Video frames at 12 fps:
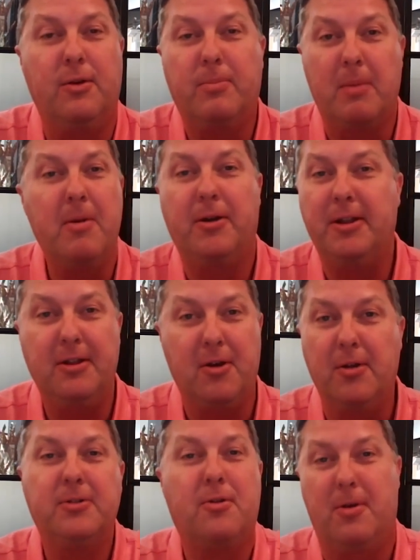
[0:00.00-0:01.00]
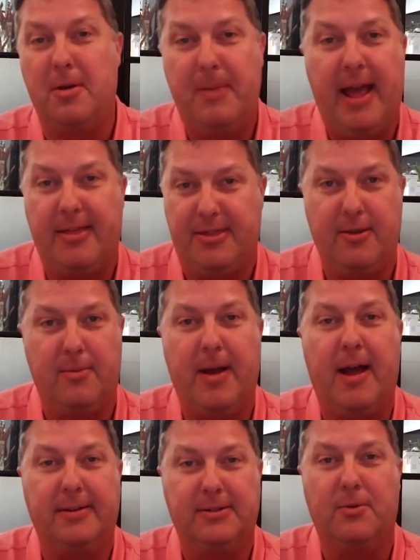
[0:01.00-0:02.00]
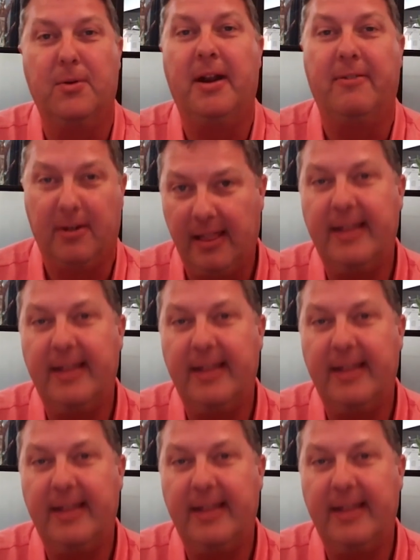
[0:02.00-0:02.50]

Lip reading: promoting your own career path to your boss or whatever,